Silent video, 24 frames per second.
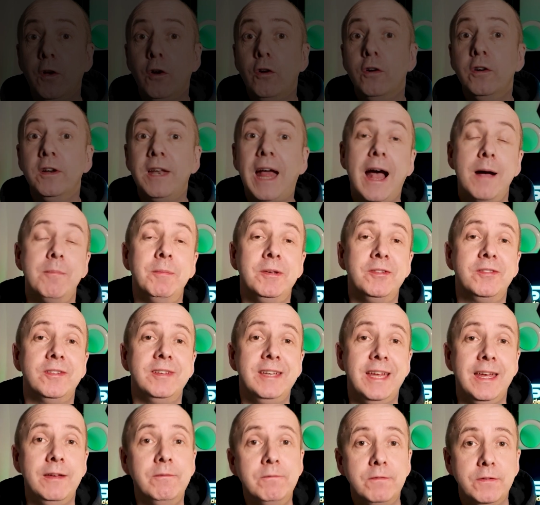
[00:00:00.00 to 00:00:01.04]
You're an
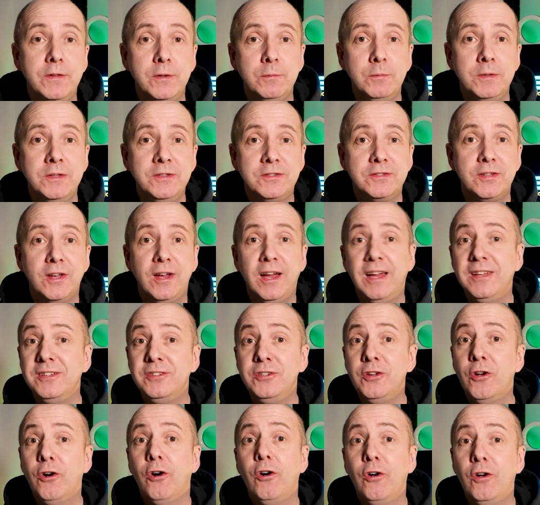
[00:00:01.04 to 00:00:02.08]
Amazon influencer
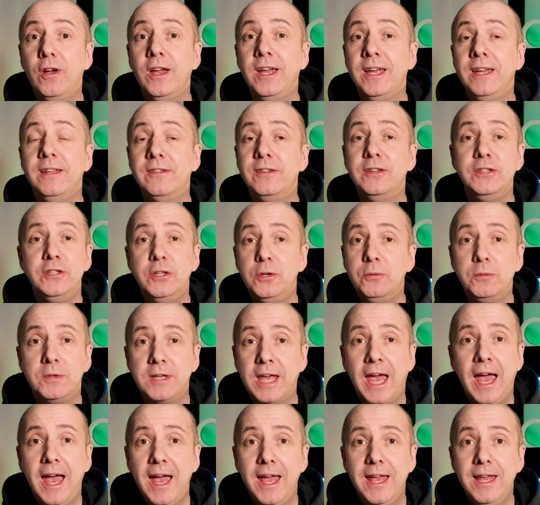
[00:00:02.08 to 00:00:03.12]
and you're in the
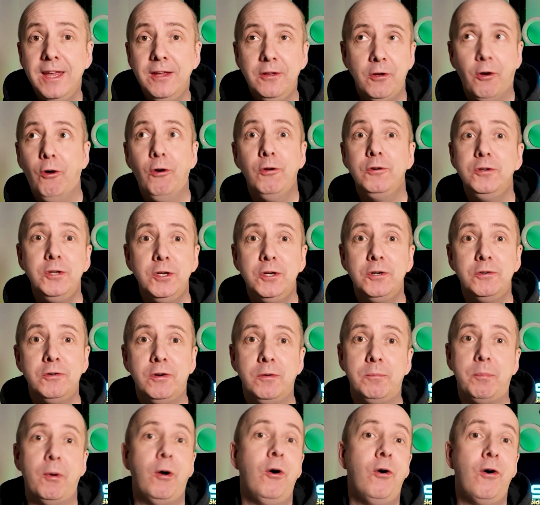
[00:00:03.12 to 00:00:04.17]
UK or
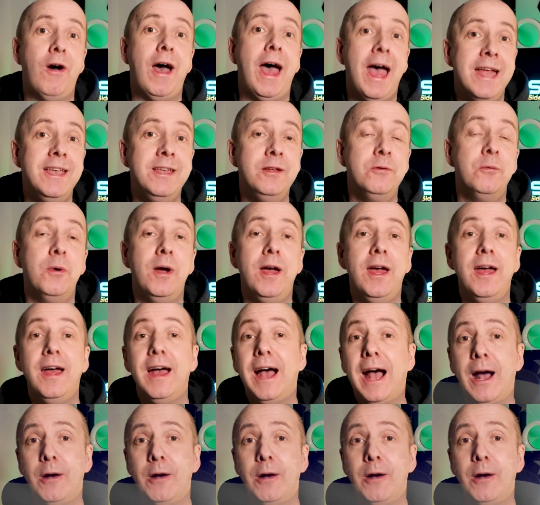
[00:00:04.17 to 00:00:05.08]
Europe or anywhere